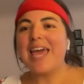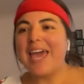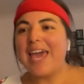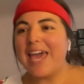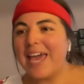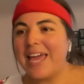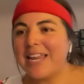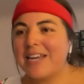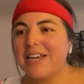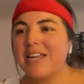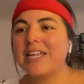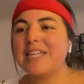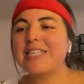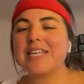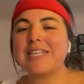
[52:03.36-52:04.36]

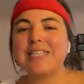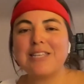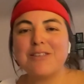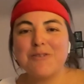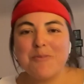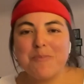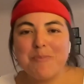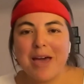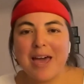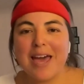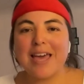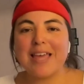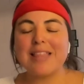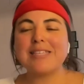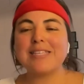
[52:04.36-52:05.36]
Henry. I see you,
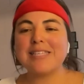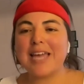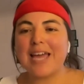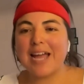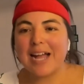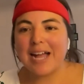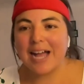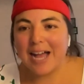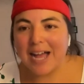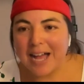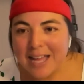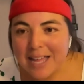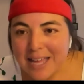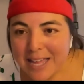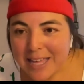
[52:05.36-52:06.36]
Beth, Ceja,
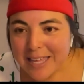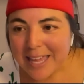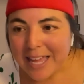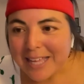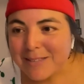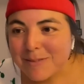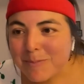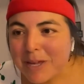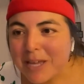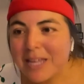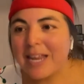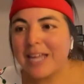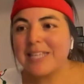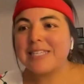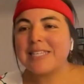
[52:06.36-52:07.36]

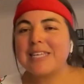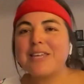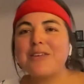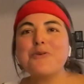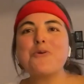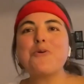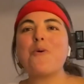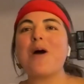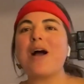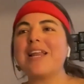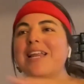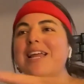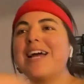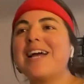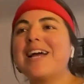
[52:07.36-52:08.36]
Yasmin. I see you,
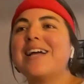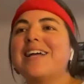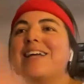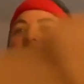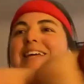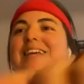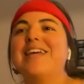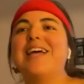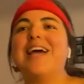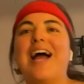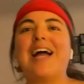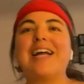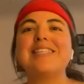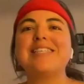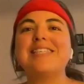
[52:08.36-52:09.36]
Juana.
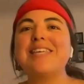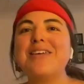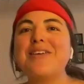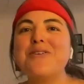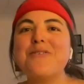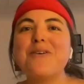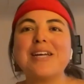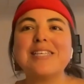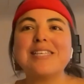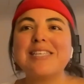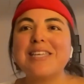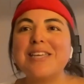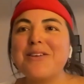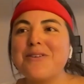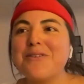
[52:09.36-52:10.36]
I see you, I
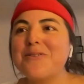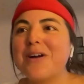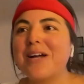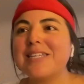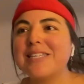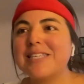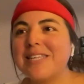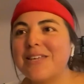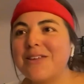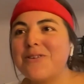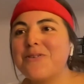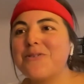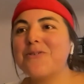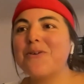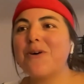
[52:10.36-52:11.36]
see you, I see
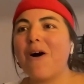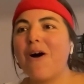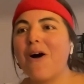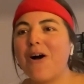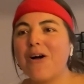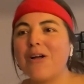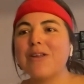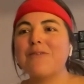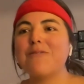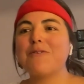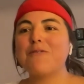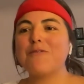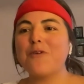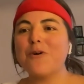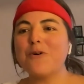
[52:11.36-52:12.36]
you. All of the
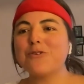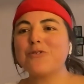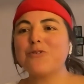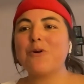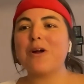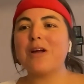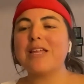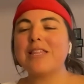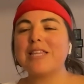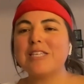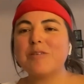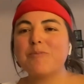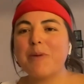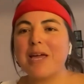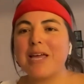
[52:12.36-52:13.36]
folks who are in the
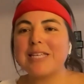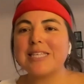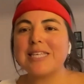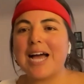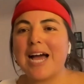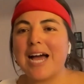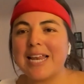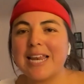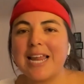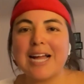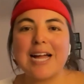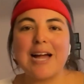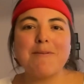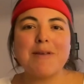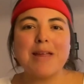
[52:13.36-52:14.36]
space. Ana,
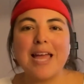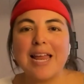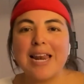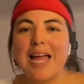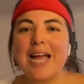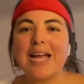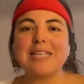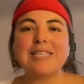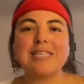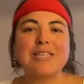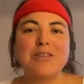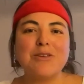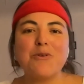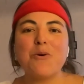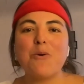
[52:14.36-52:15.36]
Gabriela, I
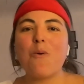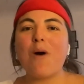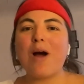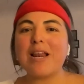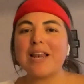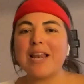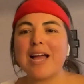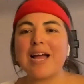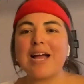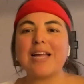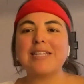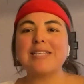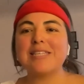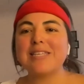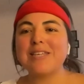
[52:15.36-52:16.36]
see you. Juana, I
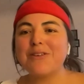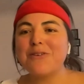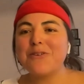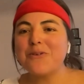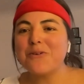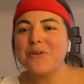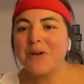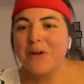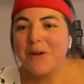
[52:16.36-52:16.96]
see you.